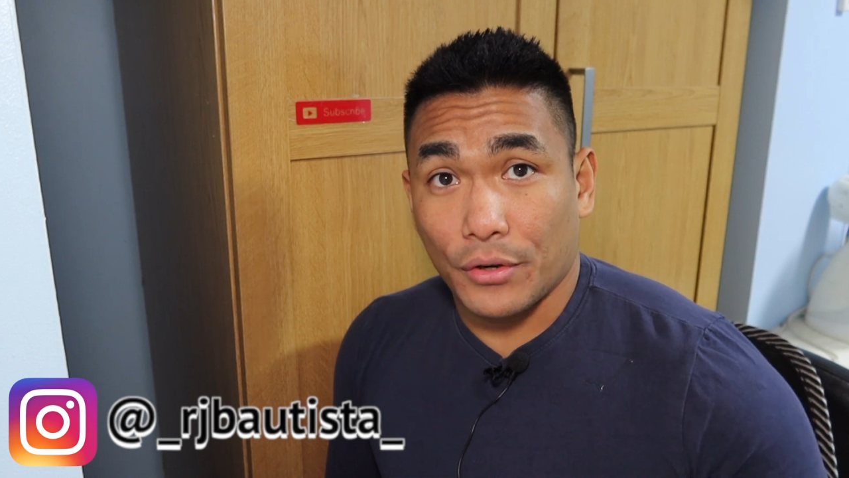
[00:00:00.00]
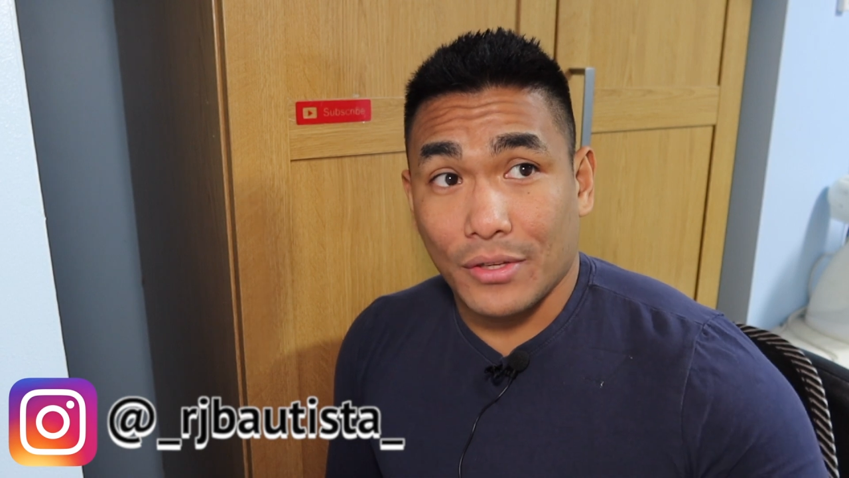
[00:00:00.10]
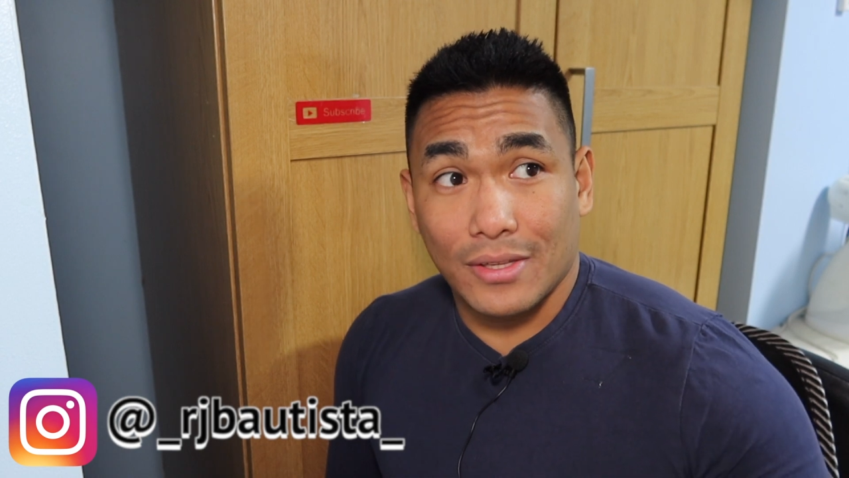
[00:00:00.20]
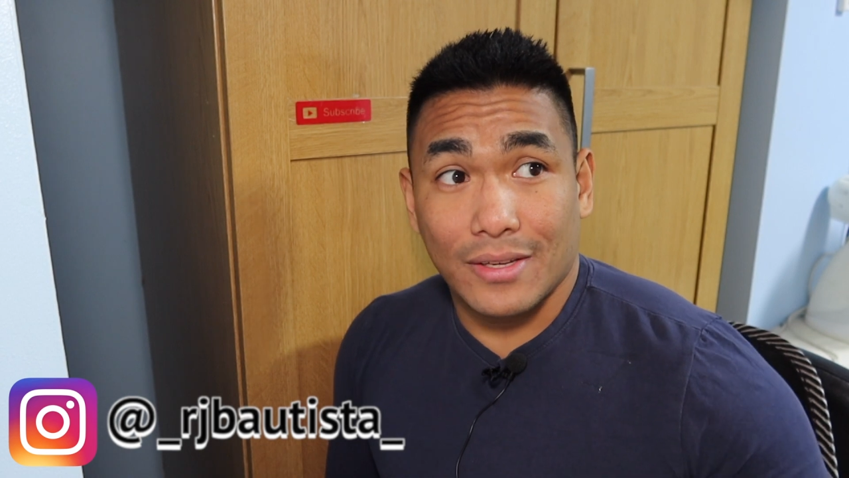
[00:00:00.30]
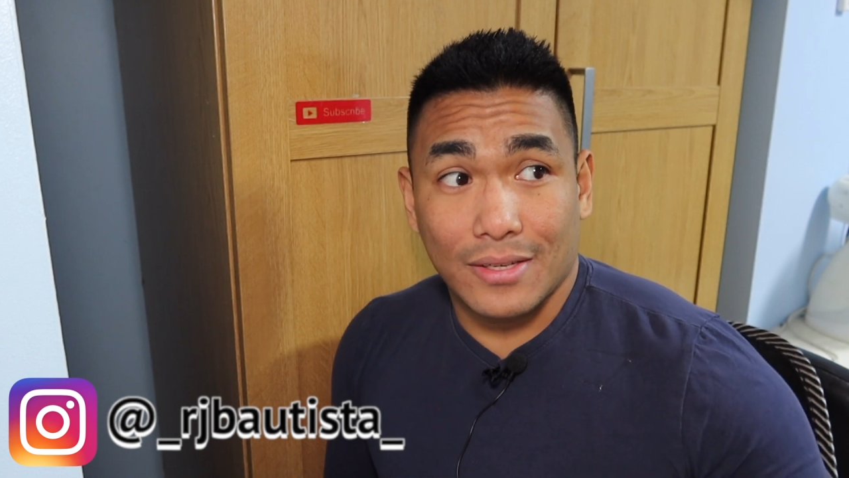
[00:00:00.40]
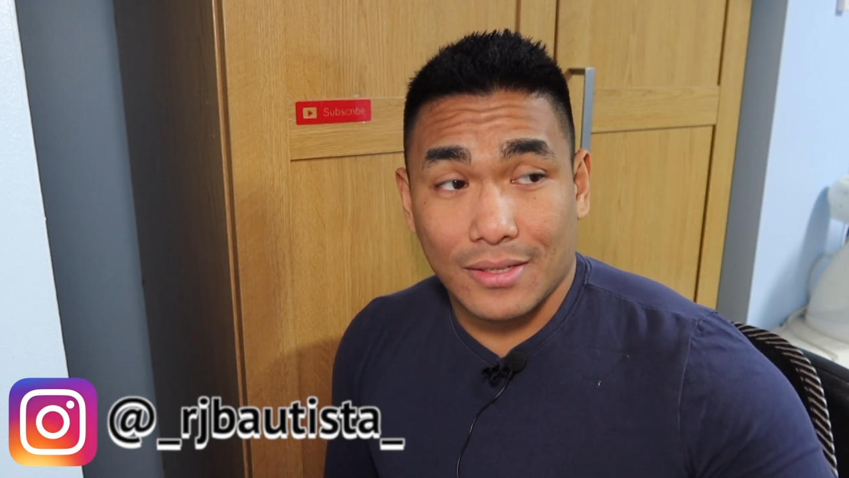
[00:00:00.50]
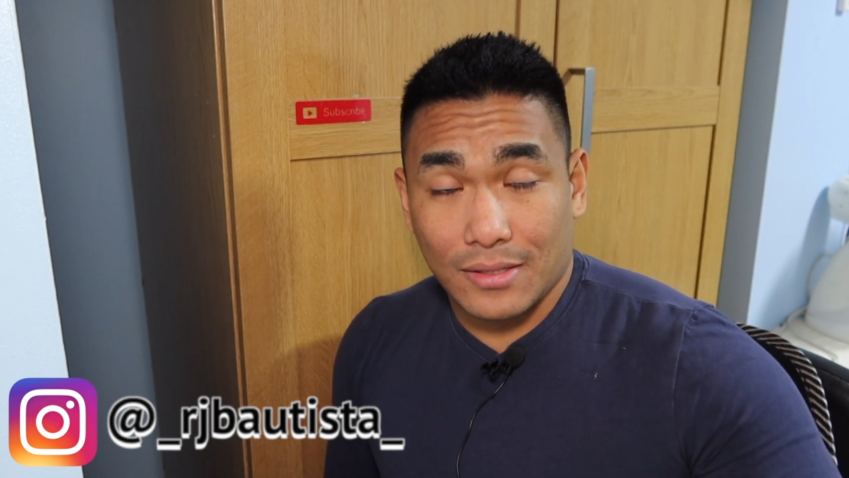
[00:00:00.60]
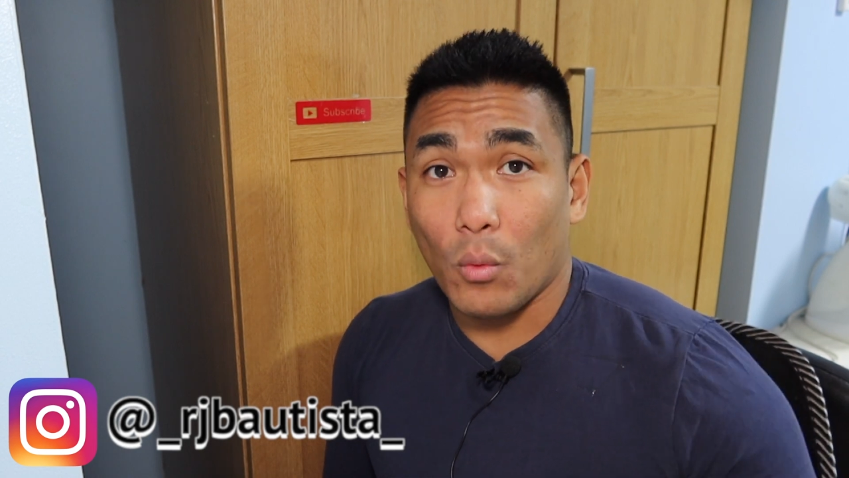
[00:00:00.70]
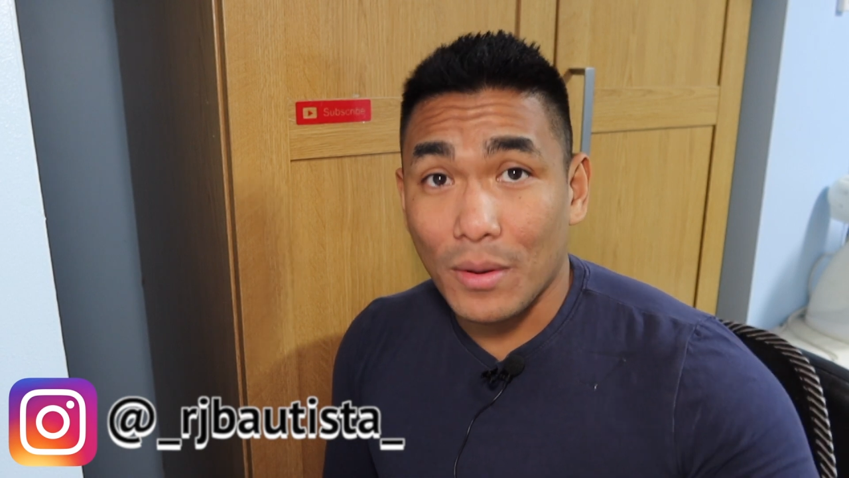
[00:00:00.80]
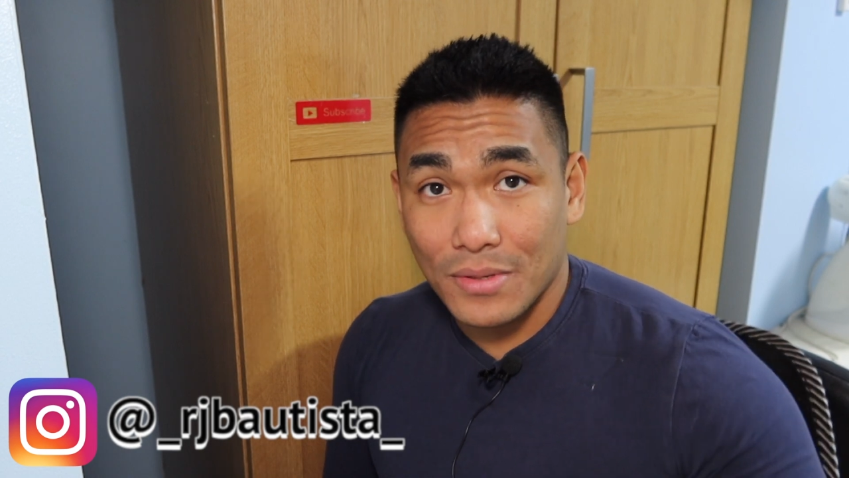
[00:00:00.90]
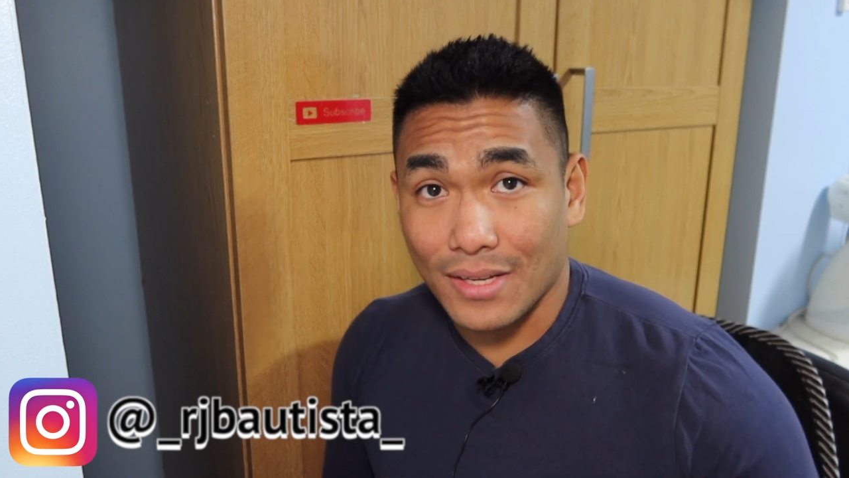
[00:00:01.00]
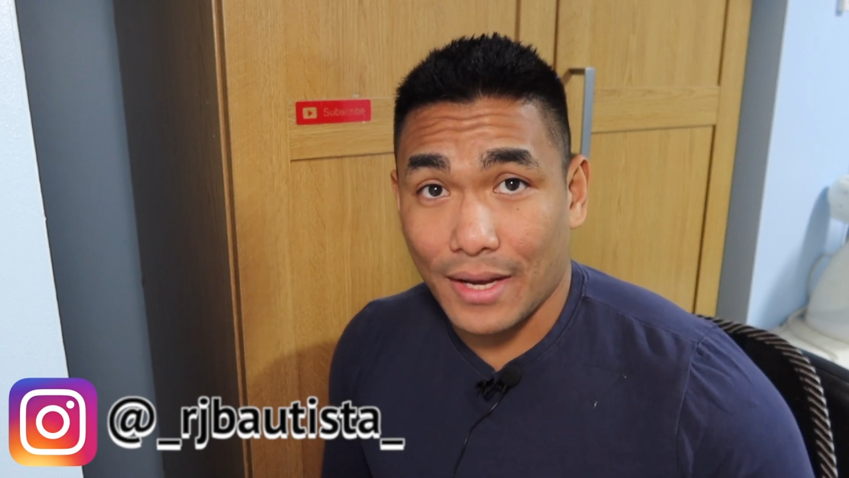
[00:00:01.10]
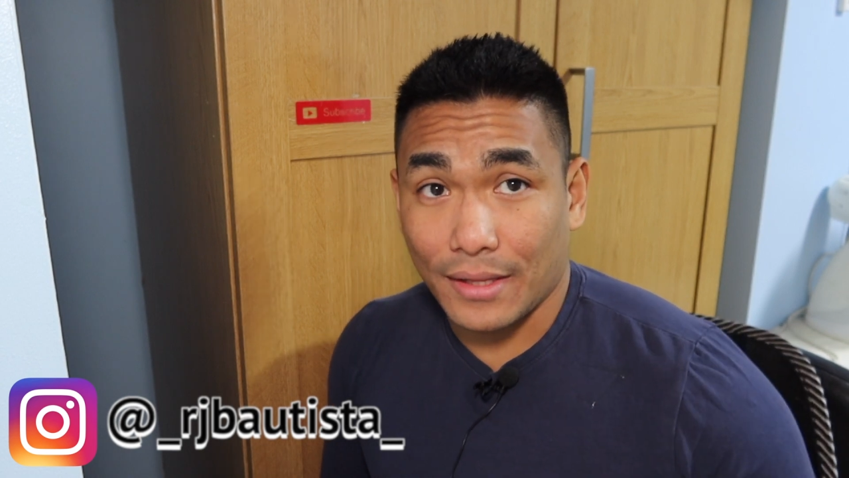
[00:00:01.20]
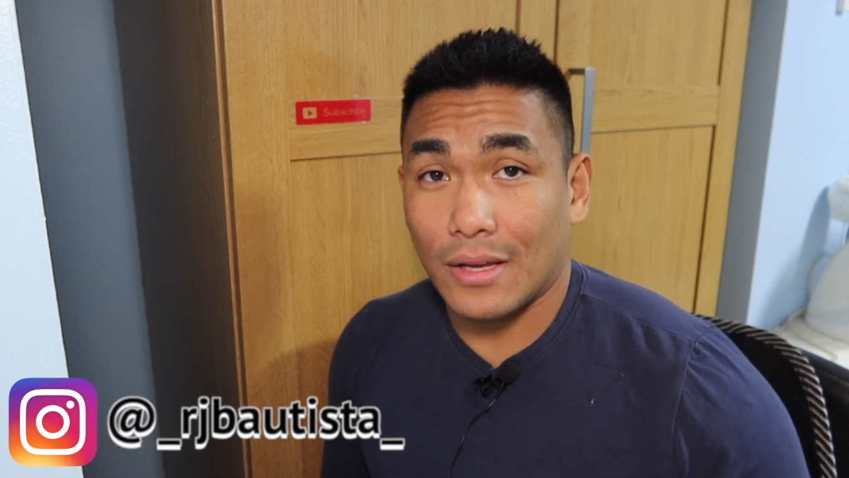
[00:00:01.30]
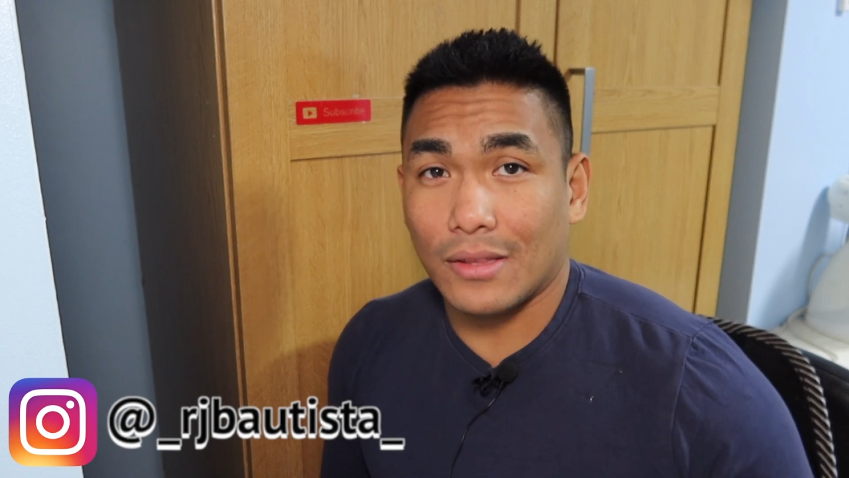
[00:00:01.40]
this
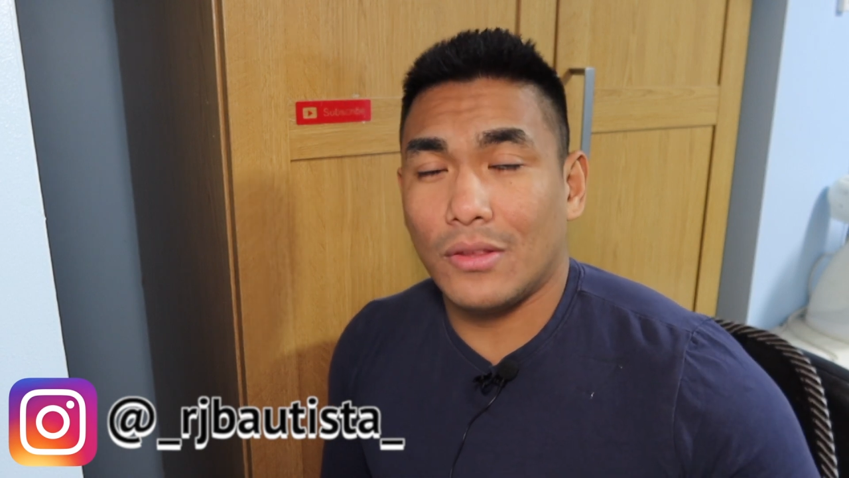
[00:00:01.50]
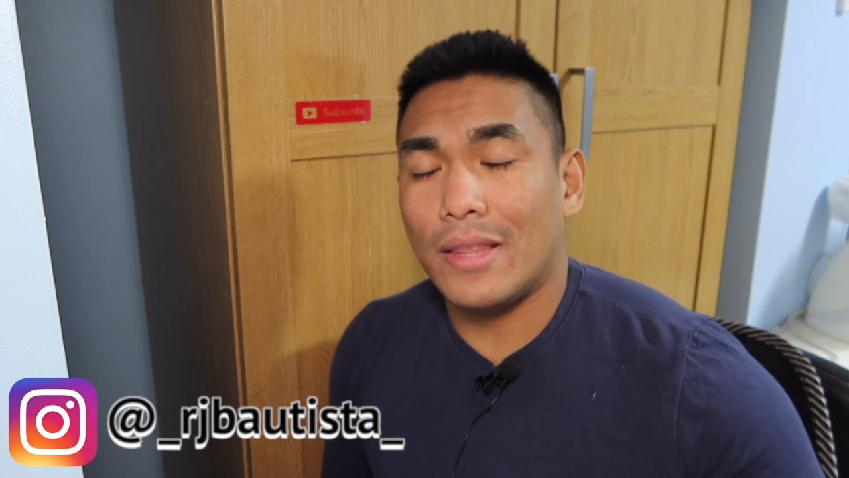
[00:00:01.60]
website that